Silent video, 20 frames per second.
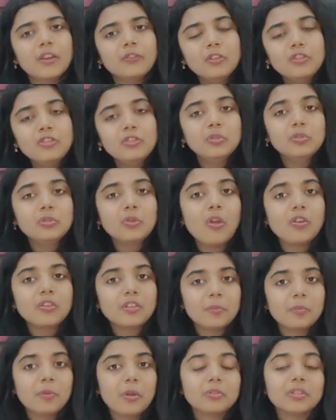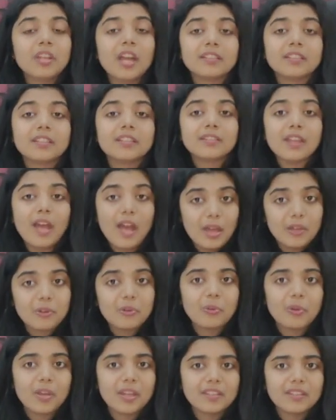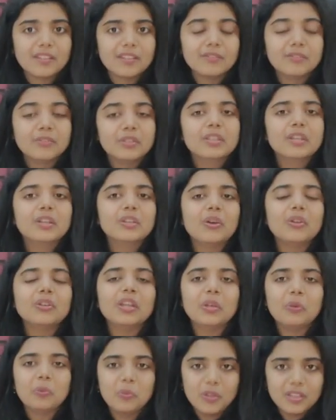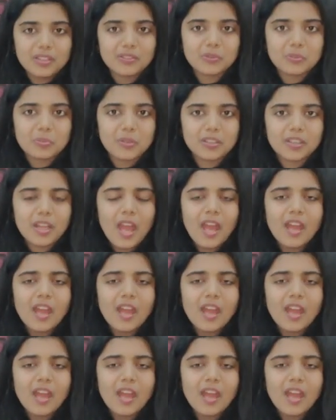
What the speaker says: which you talked about, that is ROI, return on investment.